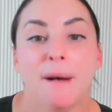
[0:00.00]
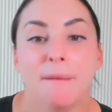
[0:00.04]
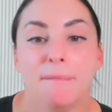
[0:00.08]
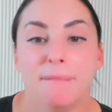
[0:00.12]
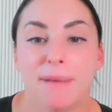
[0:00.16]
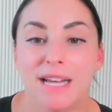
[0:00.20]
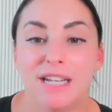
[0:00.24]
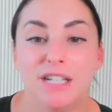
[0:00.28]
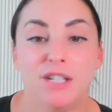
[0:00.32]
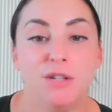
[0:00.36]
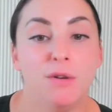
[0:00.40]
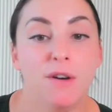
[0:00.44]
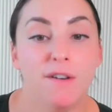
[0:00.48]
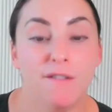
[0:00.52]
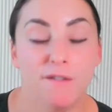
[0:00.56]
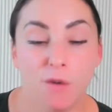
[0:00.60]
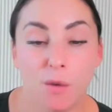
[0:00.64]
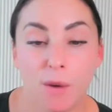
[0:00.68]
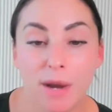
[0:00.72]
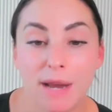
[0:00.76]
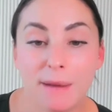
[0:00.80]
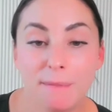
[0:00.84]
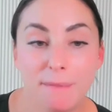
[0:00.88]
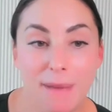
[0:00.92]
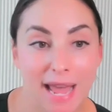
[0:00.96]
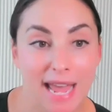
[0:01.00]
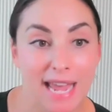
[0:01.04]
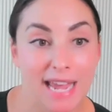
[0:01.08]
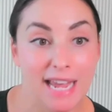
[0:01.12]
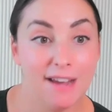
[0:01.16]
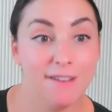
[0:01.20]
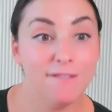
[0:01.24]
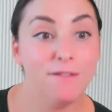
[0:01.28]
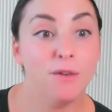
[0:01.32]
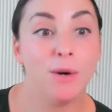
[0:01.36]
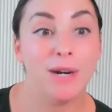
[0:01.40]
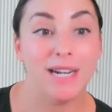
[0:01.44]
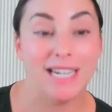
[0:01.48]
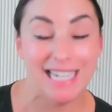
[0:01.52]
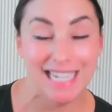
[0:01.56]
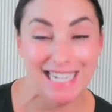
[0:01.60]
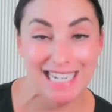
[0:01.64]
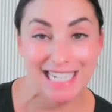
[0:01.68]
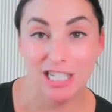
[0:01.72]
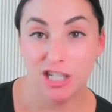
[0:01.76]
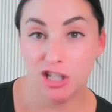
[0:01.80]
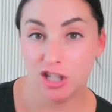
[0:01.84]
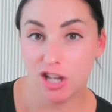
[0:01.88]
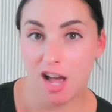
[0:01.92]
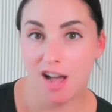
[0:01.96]
But to avoid paying for
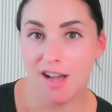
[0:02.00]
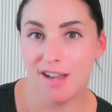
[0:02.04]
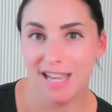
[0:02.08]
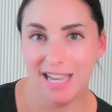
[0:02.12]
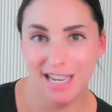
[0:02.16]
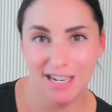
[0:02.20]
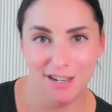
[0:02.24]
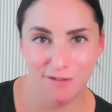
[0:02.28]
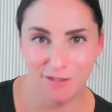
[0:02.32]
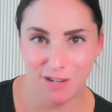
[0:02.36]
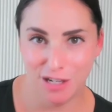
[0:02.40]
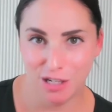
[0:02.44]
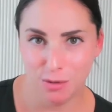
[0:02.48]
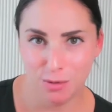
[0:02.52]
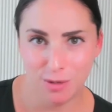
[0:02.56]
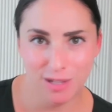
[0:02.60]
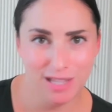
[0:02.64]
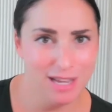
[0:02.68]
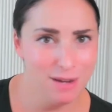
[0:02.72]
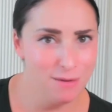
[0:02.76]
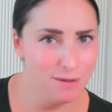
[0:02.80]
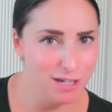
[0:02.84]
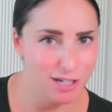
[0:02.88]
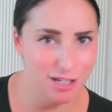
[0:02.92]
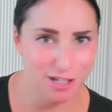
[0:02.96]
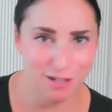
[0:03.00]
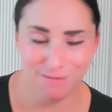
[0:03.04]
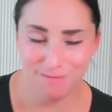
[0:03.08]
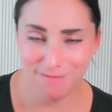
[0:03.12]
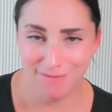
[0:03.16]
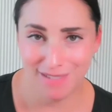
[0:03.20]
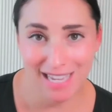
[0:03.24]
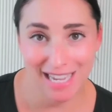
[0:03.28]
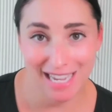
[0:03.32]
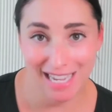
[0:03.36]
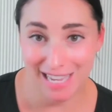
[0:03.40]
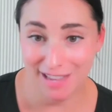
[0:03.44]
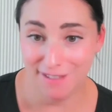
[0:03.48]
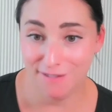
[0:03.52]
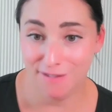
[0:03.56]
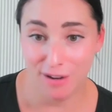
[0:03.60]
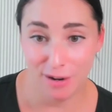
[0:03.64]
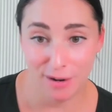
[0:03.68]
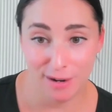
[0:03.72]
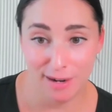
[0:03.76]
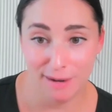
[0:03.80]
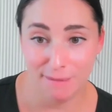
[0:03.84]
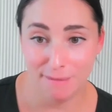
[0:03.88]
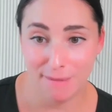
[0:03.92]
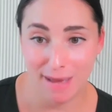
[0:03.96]
each song individually, which can get
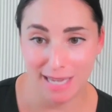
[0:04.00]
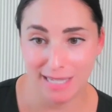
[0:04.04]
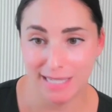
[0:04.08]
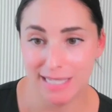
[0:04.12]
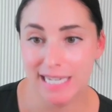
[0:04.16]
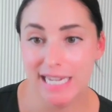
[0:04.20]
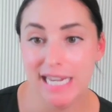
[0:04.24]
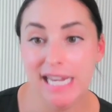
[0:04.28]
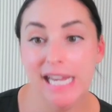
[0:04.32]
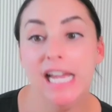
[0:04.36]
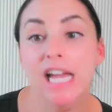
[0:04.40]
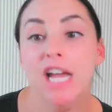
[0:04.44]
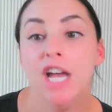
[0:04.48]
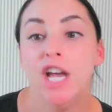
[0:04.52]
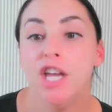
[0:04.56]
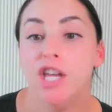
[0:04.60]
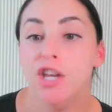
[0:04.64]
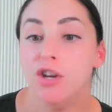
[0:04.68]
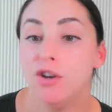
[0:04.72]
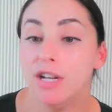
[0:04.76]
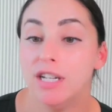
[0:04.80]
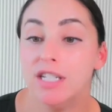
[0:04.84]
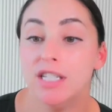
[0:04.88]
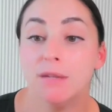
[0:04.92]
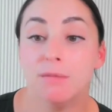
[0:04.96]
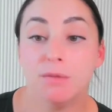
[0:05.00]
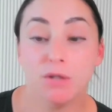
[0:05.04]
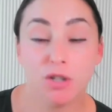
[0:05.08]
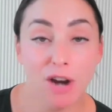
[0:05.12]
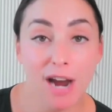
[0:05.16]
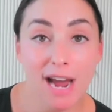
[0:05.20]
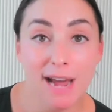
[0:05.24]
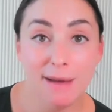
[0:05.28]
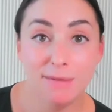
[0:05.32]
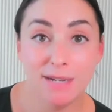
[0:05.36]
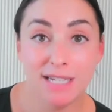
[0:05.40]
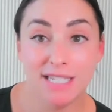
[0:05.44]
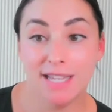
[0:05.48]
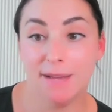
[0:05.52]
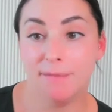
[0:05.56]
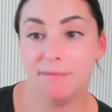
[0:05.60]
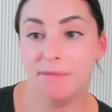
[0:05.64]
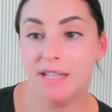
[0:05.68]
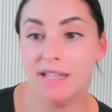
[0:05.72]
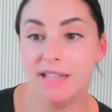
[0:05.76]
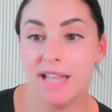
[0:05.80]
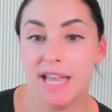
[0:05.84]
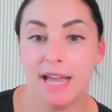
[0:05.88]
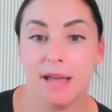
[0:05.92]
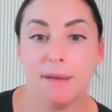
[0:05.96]
very messy, you can subscribe to
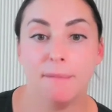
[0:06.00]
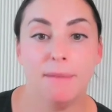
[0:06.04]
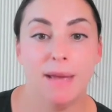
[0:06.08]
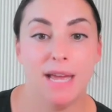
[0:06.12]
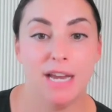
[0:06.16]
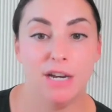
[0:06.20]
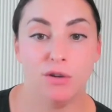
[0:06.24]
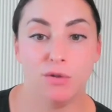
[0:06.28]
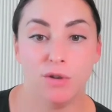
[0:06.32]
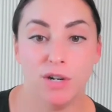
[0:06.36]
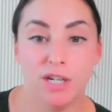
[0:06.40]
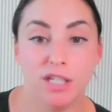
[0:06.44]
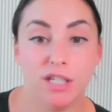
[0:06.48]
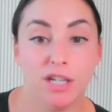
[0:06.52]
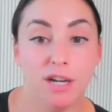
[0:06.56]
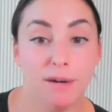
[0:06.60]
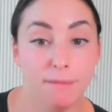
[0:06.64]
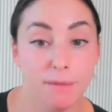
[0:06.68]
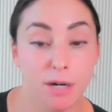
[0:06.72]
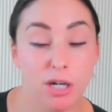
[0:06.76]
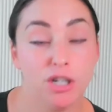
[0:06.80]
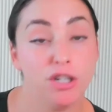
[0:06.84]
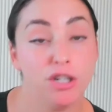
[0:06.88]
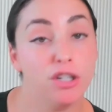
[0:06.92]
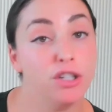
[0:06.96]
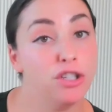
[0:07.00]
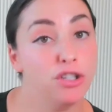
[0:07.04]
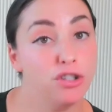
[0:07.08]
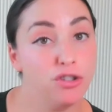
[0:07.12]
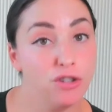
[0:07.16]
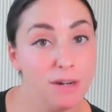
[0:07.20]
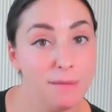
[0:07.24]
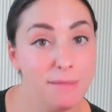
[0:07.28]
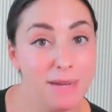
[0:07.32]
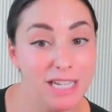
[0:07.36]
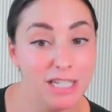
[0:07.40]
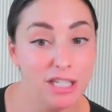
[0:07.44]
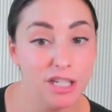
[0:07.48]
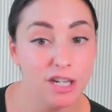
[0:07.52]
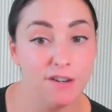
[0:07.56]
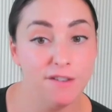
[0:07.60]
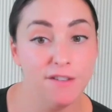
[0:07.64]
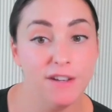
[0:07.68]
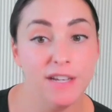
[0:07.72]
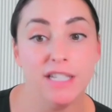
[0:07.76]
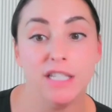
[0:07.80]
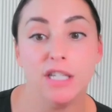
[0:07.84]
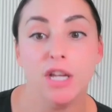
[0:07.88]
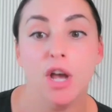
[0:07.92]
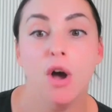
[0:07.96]
something like Pandora's commercial streaming
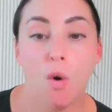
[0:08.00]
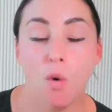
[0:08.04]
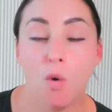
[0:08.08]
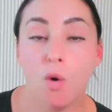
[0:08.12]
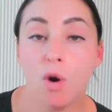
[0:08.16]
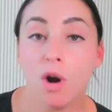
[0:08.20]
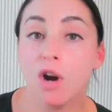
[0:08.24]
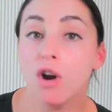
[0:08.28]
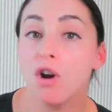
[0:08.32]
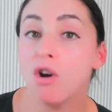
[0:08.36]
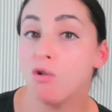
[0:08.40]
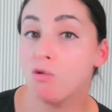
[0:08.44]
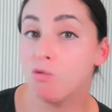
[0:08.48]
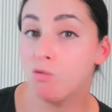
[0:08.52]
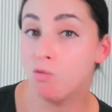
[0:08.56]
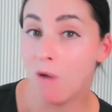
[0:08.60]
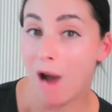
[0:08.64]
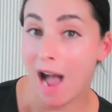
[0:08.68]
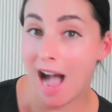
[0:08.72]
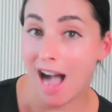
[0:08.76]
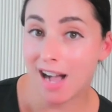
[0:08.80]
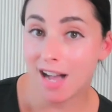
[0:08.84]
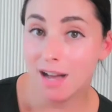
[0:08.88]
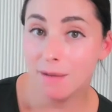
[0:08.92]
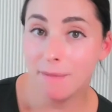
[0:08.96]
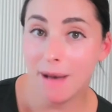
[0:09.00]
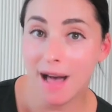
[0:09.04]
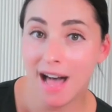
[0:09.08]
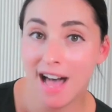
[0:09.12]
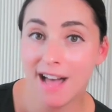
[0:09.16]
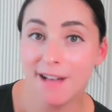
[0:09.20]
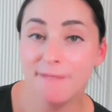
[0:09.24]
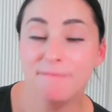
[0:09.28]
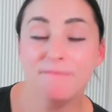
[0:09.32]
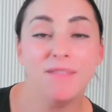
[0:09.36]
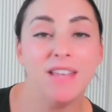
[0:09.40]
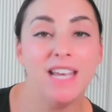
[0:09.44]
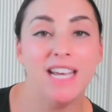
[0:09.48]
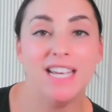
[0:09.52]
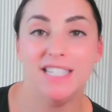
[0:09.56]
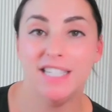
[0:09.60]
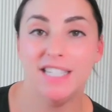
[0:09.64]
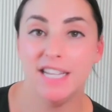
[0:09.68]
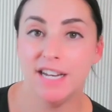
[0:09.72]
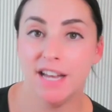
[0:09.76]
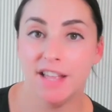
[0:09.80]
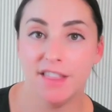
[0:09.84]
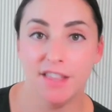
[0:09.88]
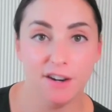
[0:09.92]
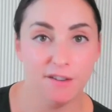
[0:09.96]
service, or Rockbot is
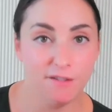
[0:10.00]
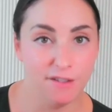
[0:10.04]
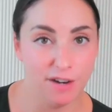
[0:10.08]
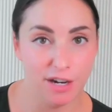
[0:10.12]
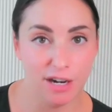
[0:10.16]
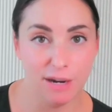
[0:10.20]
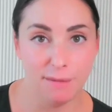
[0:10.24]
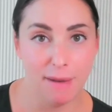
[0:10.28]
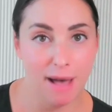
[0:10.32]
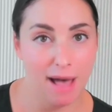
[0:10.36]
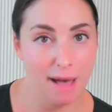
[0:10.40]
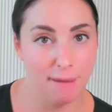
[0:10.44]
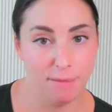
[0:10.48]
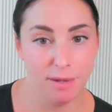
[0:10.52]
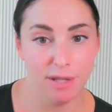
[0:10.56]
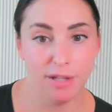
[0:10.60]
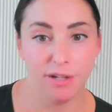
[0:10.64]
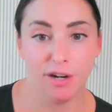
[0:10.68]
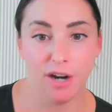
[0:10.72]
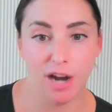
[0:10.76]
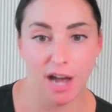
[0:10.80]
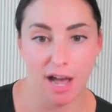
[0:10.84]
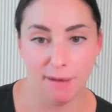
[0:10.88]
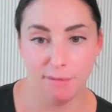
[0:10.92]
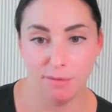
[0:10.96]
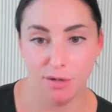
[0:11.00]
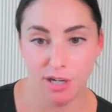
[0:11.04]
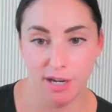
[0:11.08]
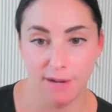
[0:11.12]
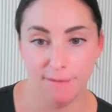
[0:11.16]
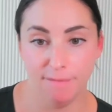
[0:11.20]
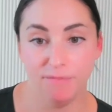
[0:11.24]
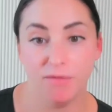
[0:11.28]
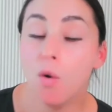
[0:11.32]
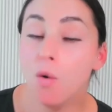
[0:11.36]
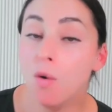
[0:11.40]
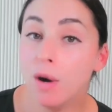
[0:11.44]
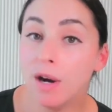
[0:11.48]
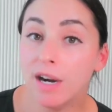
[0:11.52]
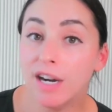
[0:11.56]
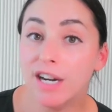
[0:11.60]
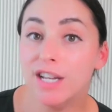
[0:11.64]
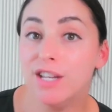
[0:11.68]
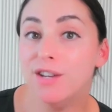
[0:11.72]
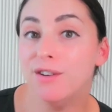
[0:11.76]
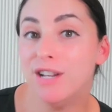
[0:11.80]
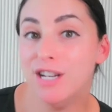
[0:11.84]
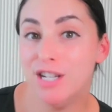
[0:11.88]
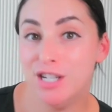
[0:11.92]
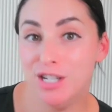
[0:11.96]
another very popular option. Or
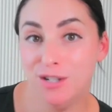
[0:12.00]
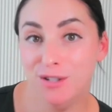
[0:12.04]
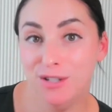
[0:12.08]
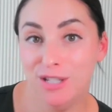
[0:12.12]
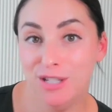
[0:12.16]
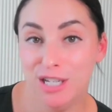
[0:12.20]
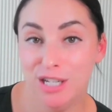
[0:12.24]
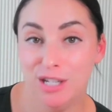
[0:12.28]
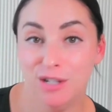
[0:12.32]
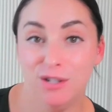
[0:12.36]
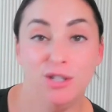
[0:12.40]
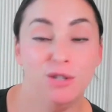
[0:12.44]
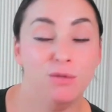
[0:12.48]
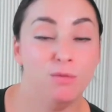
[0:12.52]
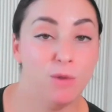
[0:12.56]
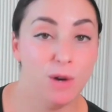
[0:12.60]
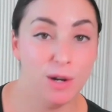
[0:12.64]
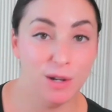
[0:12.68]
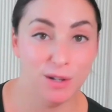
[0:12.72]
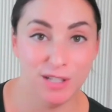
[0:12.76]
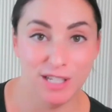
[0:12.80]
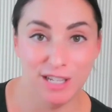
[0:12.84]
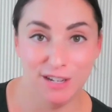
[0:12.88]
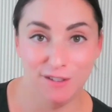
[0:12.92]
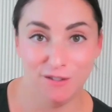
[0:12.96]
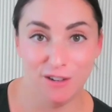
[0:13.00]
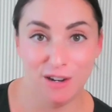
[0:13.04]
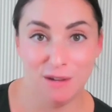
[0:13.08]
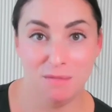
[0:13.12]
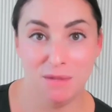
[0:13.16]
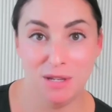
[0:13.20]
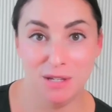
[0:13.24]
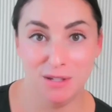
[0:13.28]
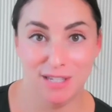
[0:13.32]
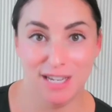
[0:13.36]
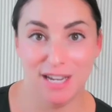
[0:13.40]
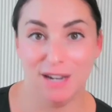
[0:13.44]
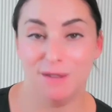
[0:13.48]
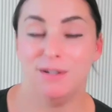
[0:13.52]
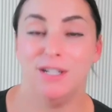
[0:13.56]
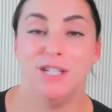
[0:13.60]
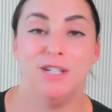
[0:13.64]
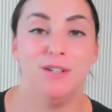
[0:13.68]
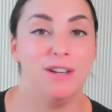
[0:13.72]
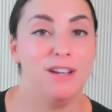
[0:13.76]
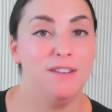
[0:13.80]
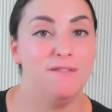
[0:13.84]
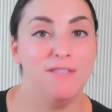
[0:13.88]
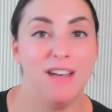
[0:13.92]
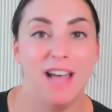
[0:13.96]
you can choose to use royalty-free music, which
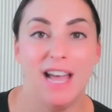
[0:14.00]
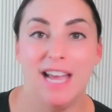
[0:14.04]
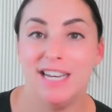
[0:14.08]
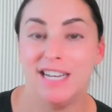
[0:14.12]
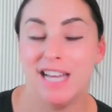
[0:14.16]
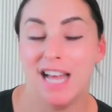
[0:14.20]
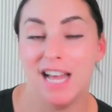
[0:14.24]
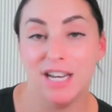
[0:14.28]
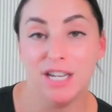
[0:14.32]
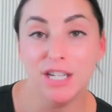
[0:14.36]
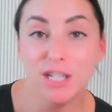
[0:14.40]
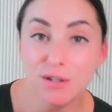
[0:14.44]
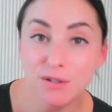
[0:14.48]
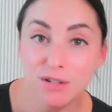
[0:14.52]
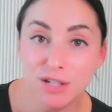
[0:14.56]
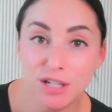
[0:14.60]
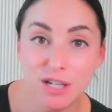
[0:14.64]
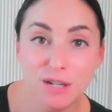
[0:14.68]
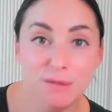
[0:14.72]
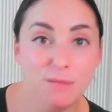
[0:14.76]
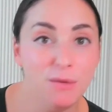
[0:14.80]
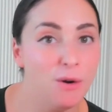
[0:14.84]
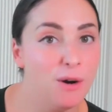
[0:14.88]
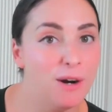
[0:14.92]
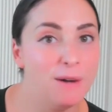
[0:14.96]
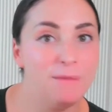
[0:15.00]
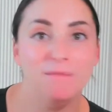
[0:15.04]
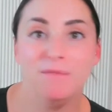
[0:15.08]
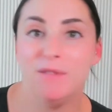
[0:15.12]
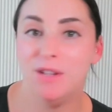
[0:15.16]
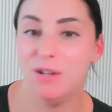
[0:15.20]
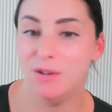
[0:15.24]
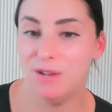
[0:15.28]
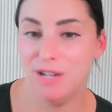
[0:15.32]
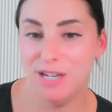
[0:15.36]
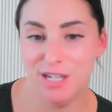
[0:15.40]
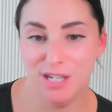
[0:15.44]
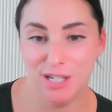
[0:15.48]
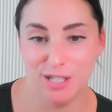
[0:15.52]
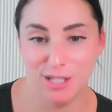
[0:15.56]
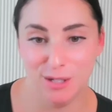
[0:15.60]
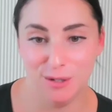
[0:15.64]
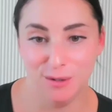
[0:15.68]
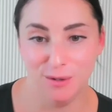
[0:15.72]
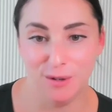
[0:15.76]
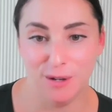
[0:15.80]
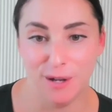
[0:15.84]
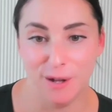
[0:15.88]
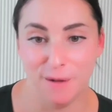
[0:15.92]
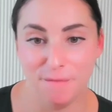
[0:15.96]
you can find on YouTube, or you can just
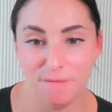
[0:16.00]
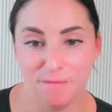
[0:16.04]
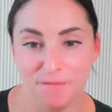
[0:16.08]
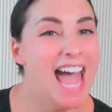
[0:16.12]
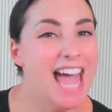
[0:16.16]
Google.